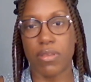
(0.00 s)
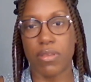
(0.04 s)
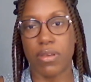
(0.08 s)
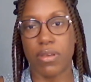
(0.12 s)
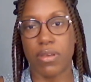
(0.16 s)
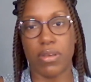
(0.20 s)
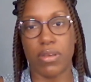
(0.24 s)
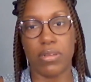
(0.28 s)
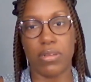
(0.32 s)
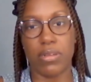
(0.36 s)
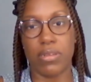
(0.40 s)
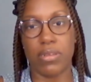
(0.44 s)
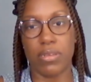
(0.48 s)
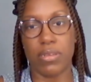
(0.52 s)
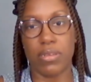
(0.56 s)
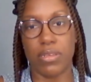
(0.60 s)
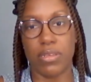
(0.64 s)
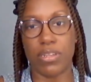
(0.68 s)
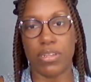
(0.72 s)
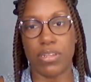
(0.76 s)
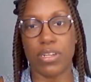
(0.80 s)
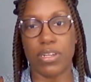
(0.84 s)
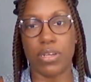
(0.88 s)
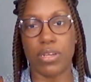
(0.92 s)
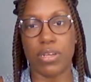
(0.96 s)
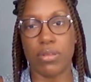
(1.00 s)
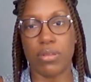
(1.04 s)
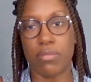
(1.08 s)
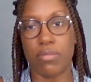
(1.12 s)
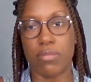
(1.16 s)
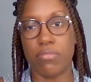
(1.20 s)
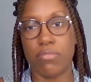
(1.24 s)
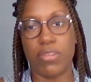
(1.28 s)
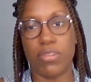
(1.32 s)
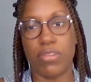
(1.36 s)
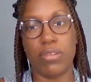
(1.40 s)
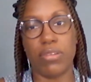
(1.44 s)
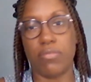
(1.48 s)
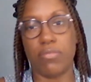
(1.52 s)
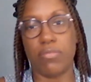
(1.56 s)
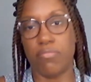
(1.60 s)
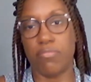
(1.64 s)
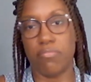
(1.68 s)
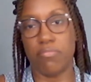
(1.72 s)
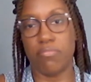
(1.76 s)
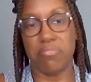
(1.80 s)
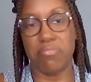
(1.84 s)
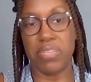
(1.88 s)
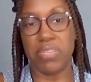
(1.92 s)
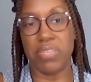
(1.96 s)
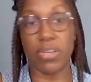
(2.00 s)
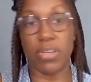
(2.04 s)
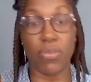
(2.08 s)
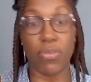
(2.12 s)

And you check, you tick